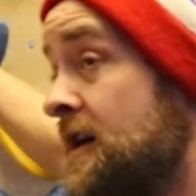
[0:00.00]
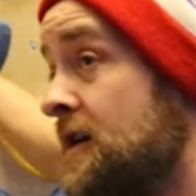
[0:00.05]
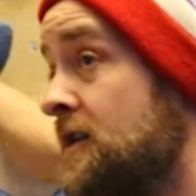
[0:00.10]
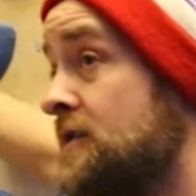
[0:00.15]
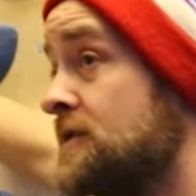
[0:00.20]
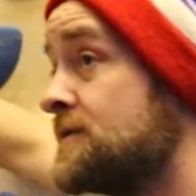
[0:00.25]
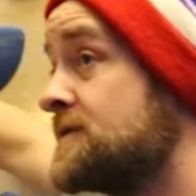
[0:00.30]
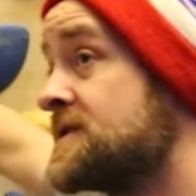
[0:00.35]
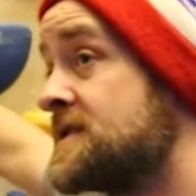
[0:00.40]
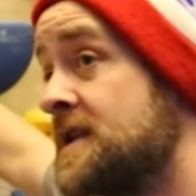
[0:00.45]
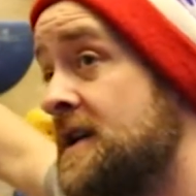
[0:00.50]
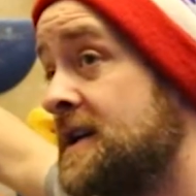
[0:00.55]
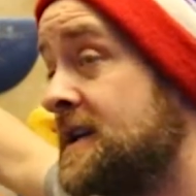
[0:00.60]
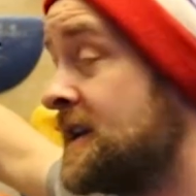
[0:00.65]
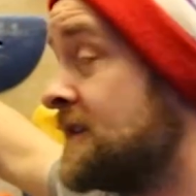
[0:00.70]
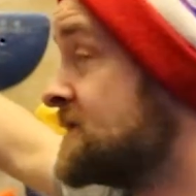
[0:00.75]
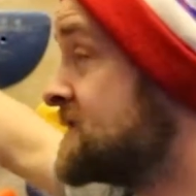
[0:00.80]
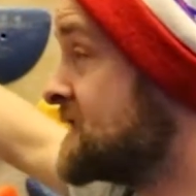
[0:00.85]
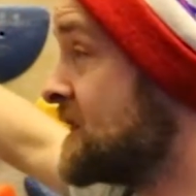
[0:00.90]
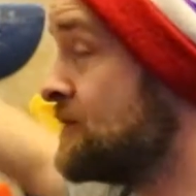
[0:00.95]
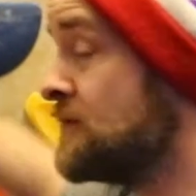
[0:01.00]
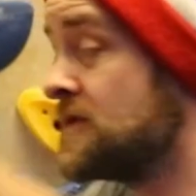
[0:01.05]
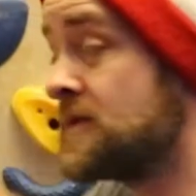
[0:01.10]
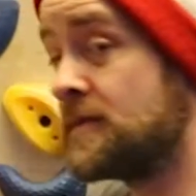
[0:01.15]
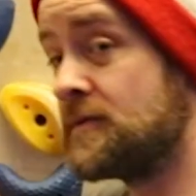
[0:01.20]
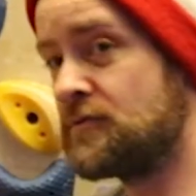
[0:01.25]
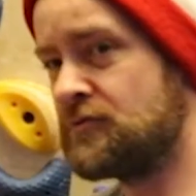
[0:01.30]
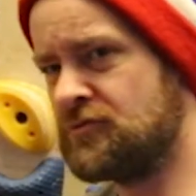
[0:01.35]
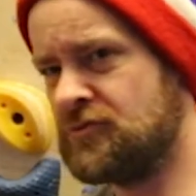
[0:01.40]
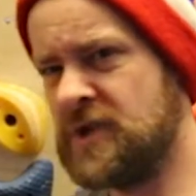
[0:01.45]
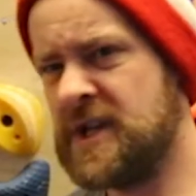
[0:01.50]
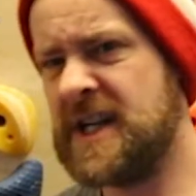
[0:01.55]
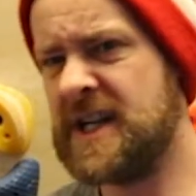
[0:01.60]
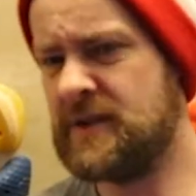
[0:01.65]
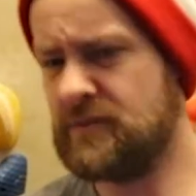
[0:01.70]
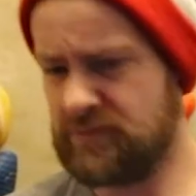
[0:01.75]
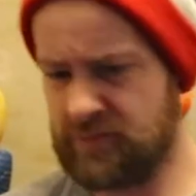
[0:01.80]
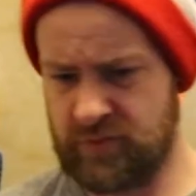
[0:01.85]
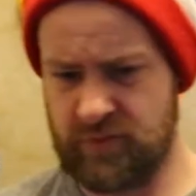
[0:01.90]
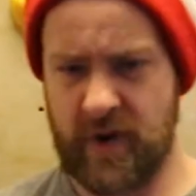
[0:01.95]
holds, some of them
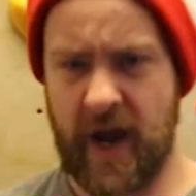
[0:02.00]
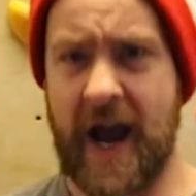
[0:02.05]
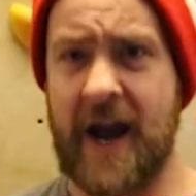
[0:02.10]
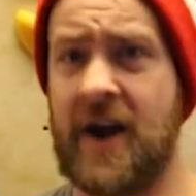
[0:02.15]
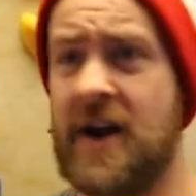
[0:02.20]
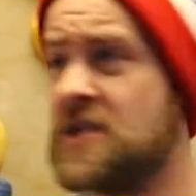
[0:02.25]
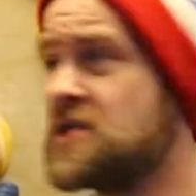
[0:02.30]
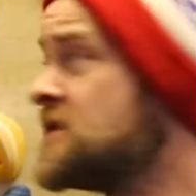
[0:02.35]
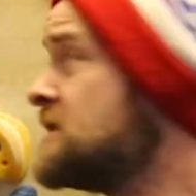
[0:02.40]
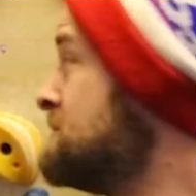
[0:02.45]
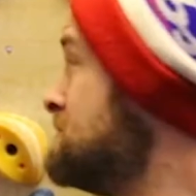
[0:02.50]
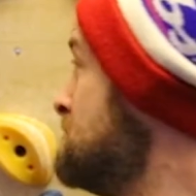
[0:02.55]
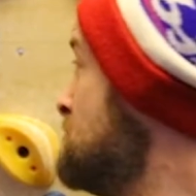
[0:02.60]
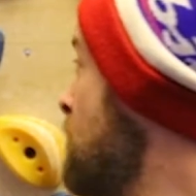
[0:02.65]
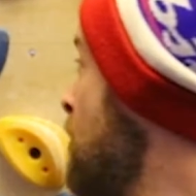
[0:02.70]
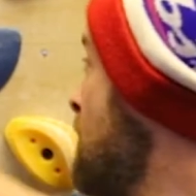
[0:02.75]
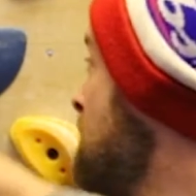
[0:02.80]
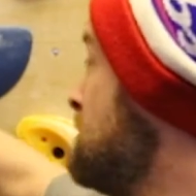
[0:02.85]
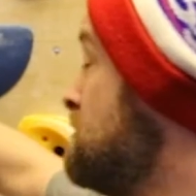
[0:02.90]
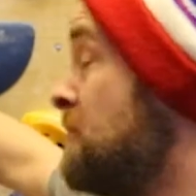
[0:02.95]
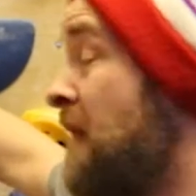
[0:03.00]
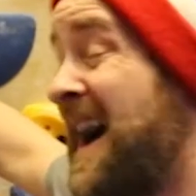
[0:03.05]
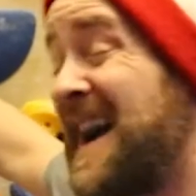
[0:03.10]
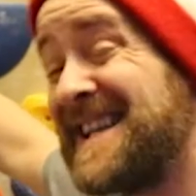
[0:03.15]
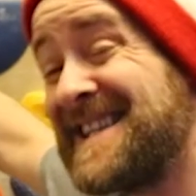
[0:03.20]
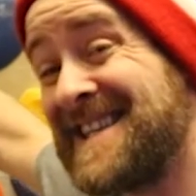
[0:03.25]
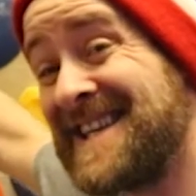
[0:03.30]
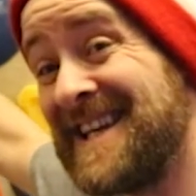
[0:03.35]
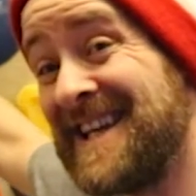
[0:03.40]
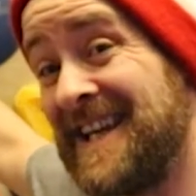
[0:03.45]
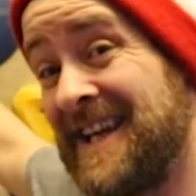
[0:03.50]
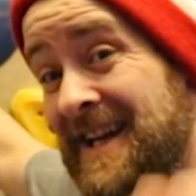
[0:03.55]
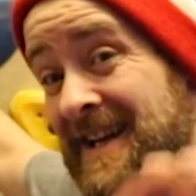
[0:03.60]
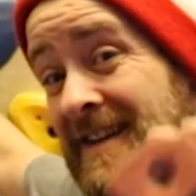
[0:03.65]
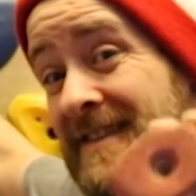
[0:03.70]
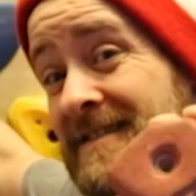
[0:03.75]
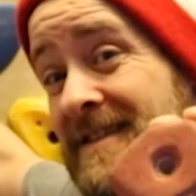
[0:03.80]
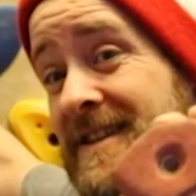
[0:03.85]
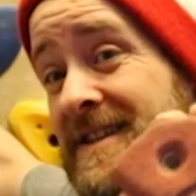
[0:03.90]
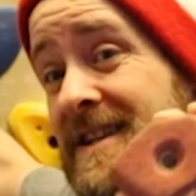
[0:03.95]
really are actually more bitey
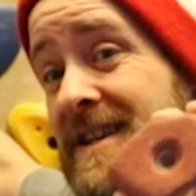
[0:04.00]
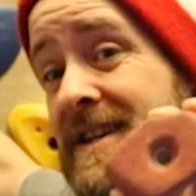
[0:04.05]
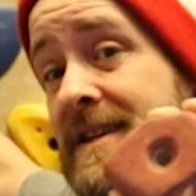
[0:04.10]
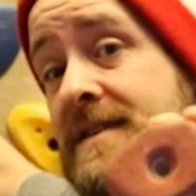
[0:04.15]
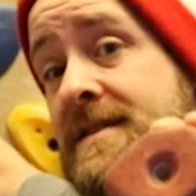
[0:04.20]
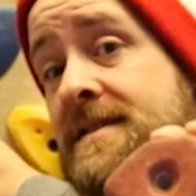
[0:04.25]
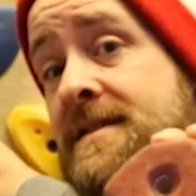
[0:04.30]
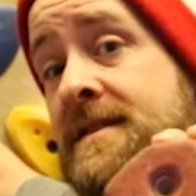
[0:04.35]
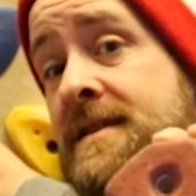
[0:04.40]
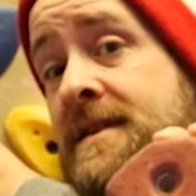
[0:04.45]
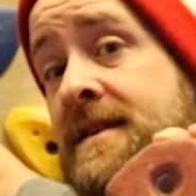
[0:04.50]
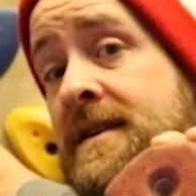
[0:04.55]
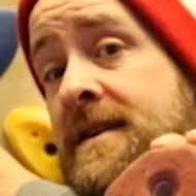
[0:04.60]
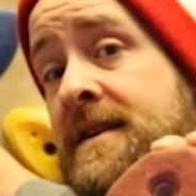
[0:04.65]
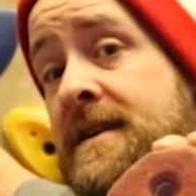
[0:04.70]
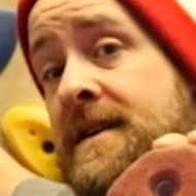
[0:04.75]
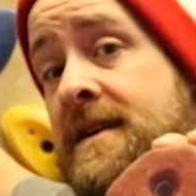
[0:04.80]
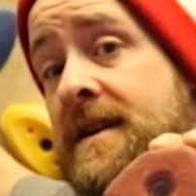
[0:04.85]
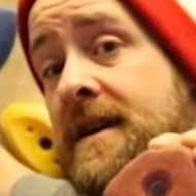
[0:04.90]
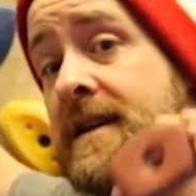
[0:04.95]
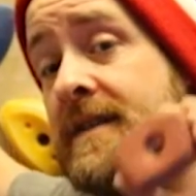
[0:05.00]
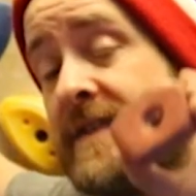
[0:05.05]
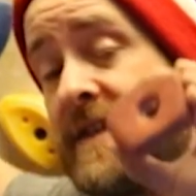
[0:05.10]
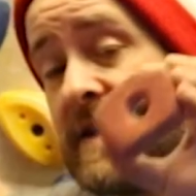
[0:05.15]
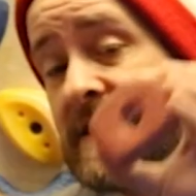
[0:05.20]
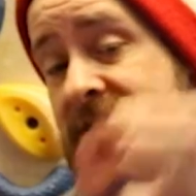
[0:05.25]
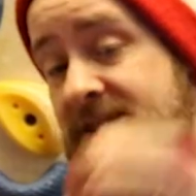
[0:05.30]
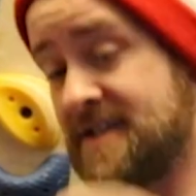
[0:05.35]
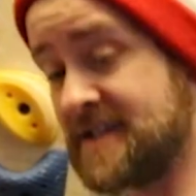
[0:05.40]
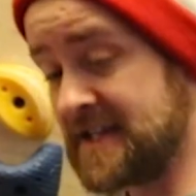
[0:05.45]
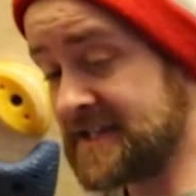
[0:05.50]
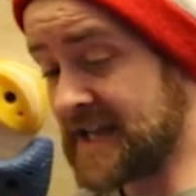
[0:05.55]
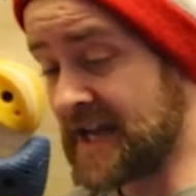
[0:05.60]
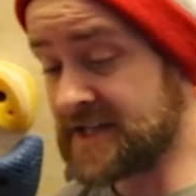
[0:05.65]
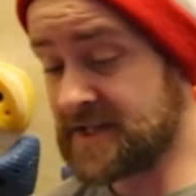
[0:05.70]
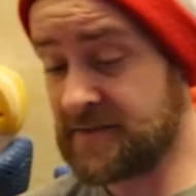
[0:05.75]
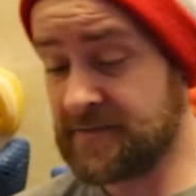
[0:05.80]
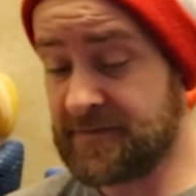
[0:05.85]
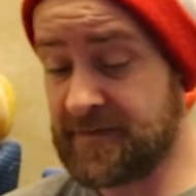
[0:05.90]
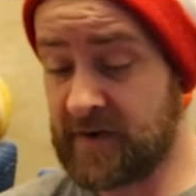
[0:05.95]
than these. This
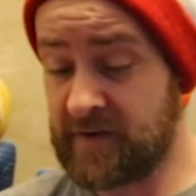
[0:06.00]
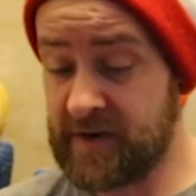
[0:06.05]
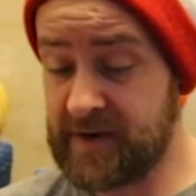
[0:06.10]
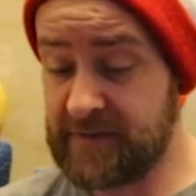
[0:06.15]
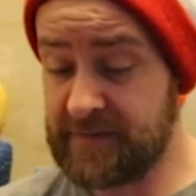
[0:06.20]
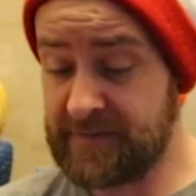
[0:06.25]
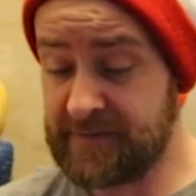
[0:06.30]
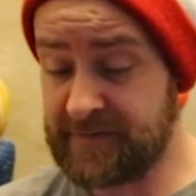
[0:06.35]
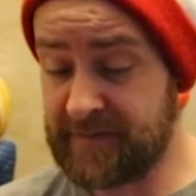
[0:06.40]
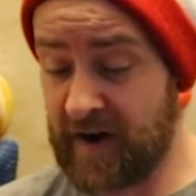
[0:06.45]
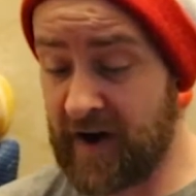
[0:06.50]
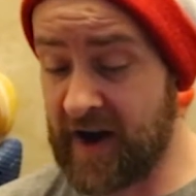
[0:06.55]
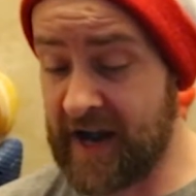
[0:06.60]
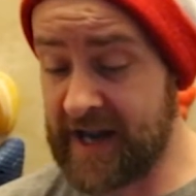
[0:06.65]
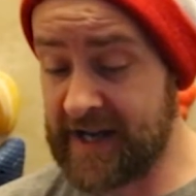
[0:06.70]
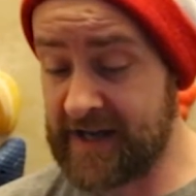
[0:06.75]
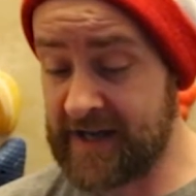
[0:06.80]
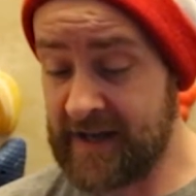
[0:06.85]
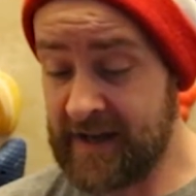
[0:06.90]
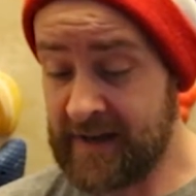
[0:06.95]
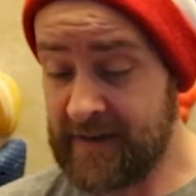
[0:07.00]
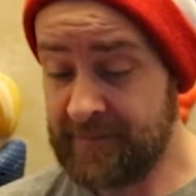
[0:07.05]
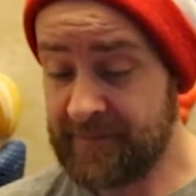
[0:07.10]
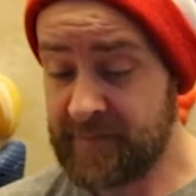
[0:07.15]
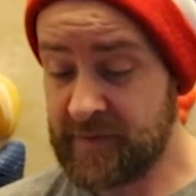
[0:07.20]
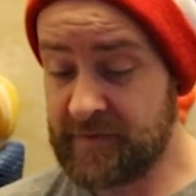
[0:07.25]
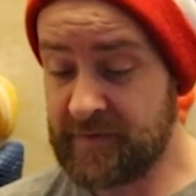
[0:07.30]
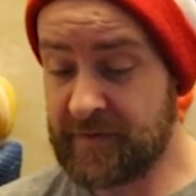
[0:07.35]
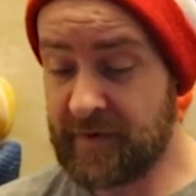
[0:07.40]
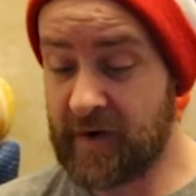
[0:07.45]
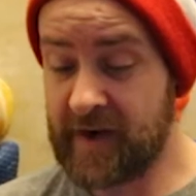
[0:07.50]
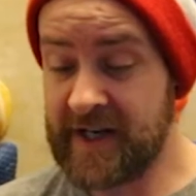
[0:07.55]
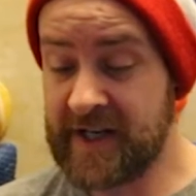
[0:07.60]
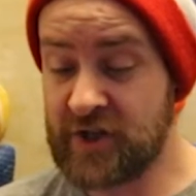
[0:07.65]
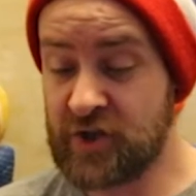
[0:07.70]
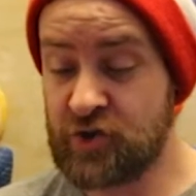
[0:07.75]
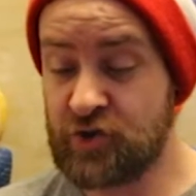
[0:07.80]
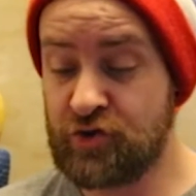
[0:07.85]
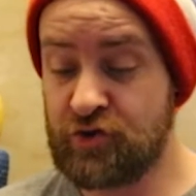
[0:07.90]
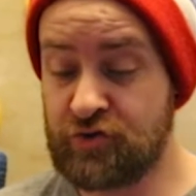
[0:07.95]
has a very fine, very
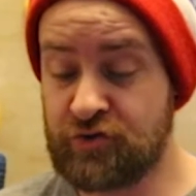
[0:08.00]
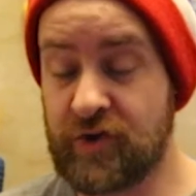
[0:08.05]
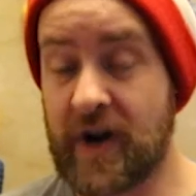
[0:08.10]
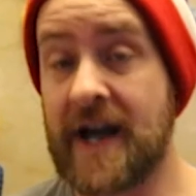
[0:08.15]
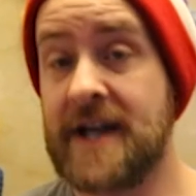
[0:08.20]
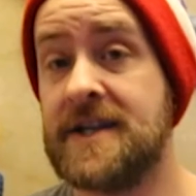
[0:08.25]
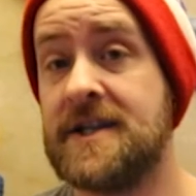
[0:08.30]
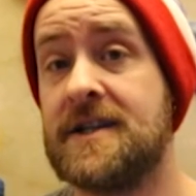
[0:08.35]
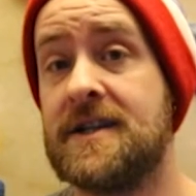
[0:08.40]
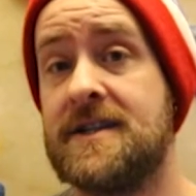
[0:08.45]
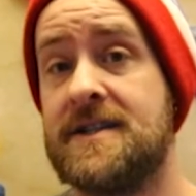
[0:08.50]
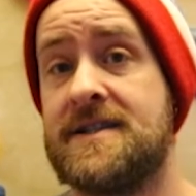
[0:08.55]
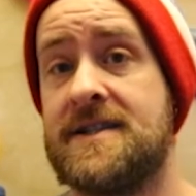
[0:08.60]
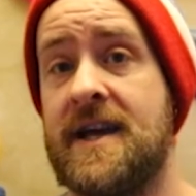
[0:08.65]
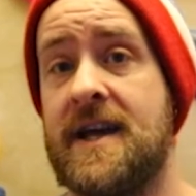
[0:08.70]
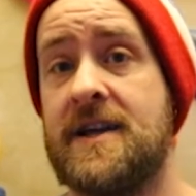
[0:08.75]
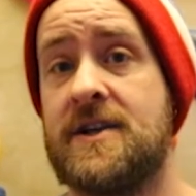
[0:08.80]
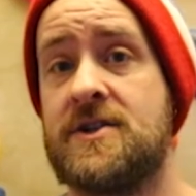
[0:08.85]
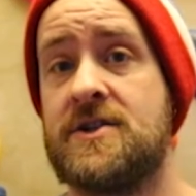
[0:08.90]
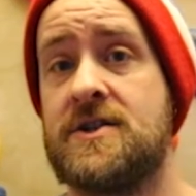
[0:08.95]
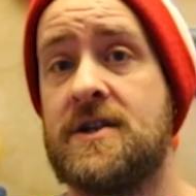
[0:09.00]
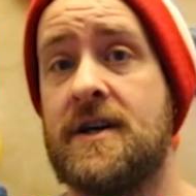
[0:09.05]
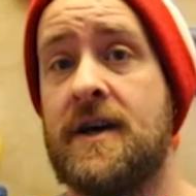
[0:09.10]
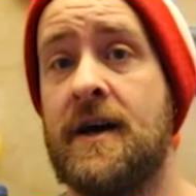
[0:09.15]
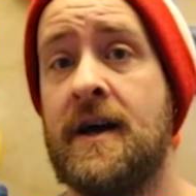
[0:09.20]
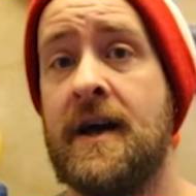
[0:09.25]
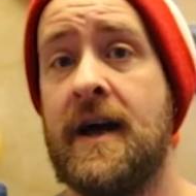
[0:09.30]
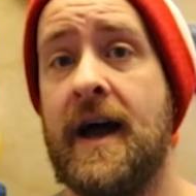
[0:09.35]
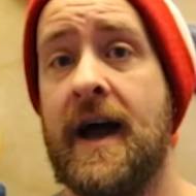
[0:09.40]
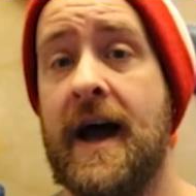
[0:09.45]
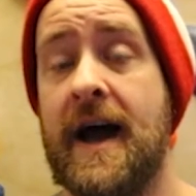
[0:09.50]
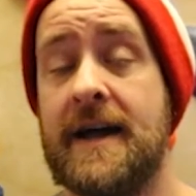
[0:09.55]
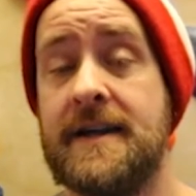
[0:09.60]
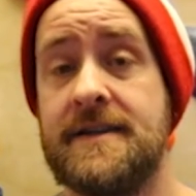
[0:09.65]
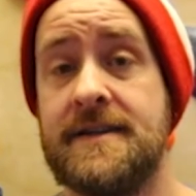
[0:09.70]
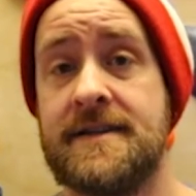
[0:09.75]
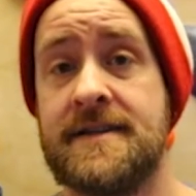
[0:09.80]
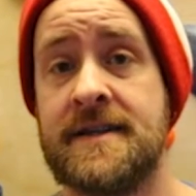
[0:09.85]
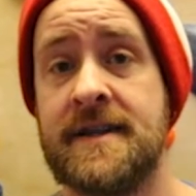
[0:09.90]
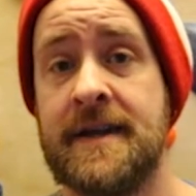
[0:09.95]
granular texture,
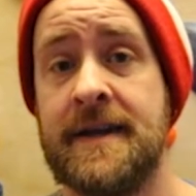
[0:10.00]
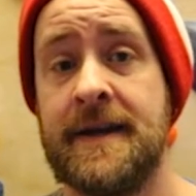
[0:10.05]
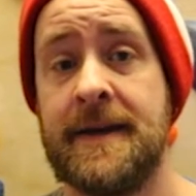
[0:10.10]
and